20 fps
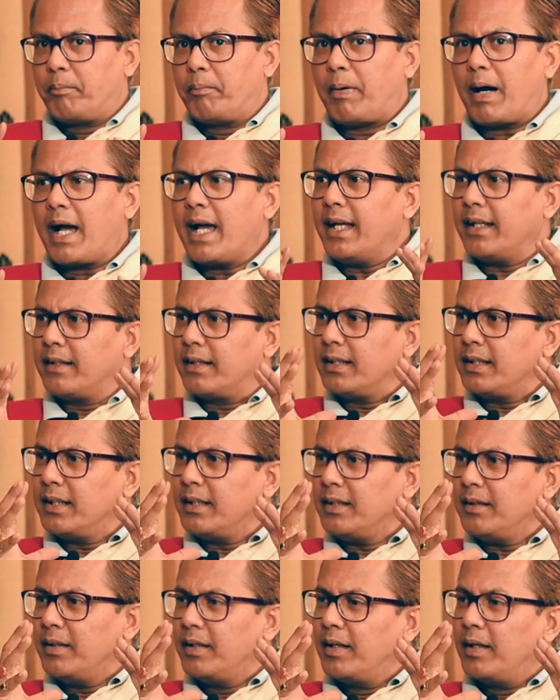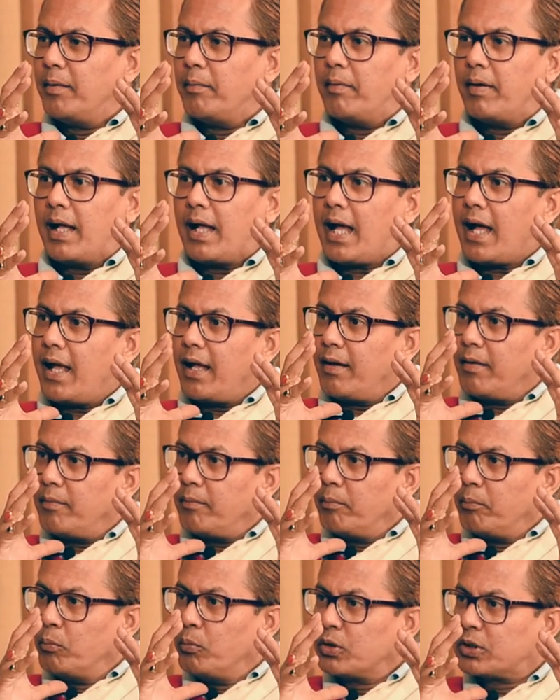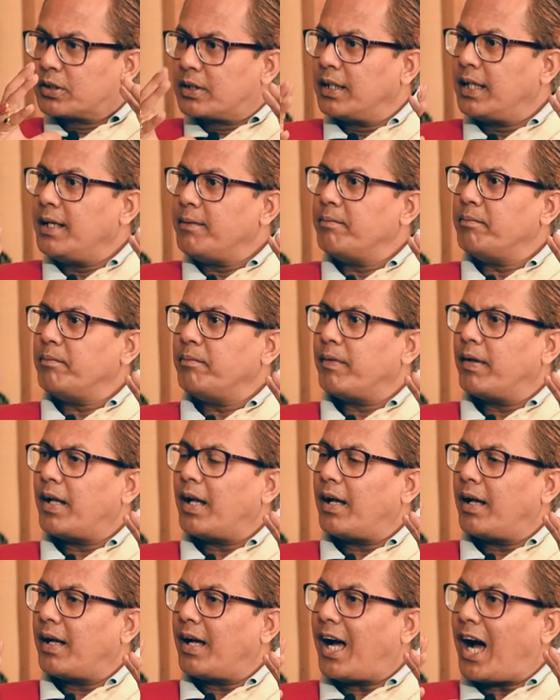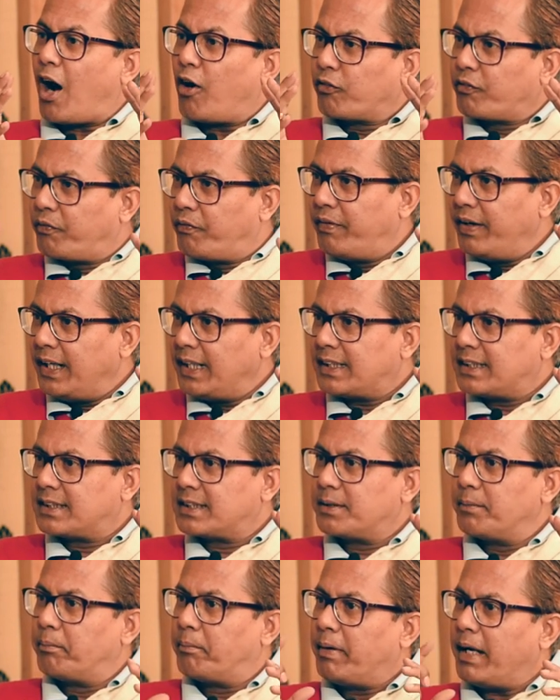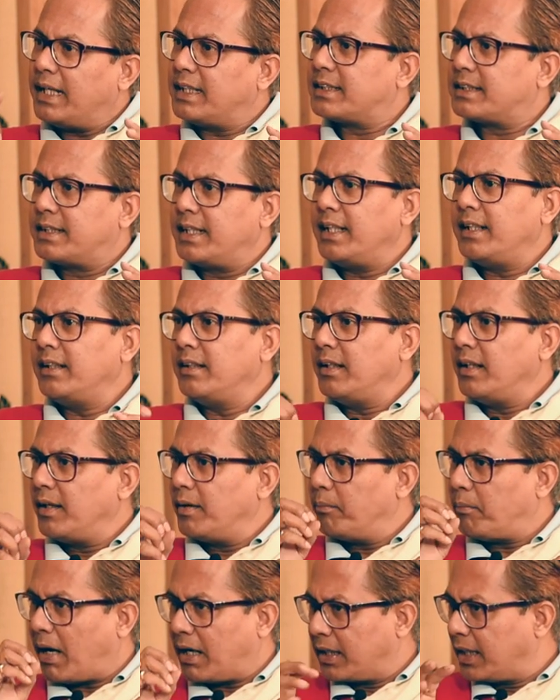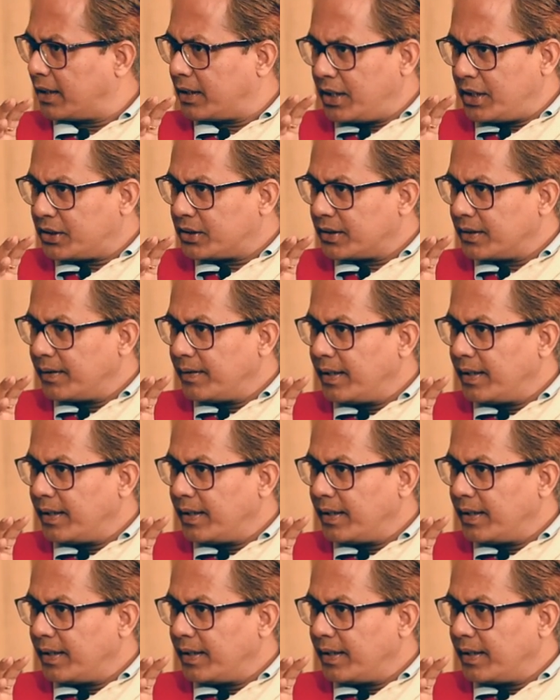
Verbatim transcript: by the Muslim outfits based in Bangladesh.